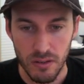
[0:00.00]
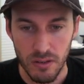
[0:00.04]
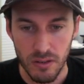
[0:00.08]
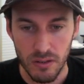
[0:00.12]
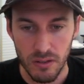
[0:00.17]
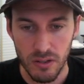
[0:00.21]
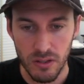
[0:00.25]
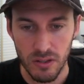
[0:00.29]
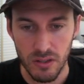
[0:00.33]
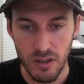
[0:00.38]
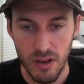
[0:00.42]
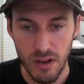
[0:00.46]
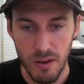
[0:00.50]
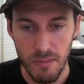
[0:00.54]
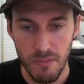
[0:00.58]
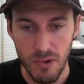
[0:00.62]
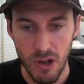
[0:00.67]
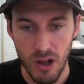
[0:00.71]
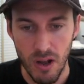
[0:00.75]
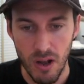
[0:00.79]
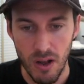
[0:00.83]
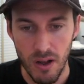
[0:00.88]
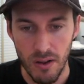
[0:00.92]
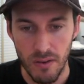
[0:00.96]
some
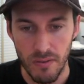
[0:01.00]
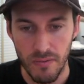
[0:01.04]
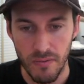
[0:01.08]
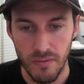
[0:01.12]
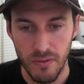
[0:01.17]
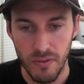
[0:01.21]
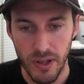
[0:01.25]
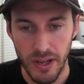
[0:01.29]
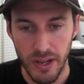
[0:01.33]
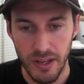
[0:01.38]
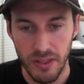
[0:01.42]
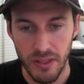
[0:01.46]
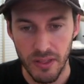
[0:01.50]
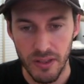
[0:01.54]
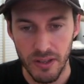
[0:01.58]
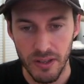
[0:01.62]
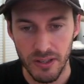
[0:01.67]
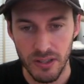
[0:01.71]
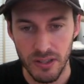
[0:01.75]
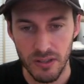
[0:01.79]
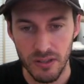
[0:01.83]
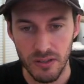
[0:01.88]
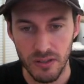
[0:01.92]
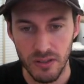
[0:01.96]
of like
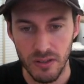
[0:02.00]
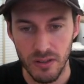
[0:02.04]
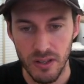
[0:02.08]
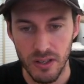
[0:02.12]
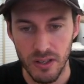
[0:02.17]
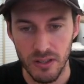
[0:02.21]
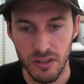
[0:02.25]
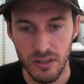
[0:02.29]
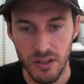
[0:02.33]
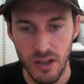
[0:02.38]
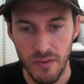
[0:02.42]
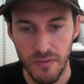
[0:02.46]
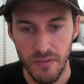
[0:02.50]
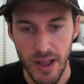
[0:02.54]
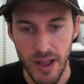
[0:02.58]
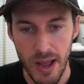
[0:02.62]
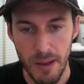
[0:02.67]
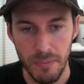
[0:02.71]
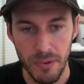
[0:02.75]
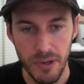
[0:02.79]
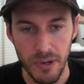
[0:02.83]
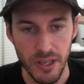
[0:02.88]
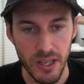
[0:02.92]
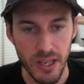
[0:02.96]
this stuff
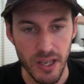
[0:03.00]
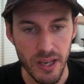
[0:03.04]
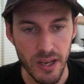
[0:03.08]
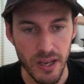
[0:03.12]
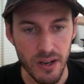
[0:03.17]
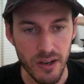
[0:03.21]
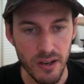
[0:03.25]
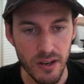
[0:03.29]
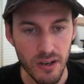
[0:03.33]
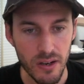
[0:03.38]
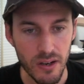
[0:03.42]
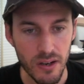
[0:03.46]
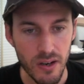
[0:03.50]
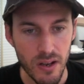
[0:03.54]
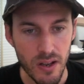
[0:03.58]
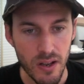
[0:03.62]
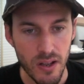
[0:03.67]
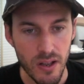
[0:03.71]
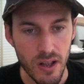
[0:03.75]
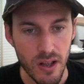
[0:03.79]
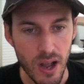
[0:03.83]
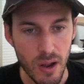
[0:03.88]
happening here.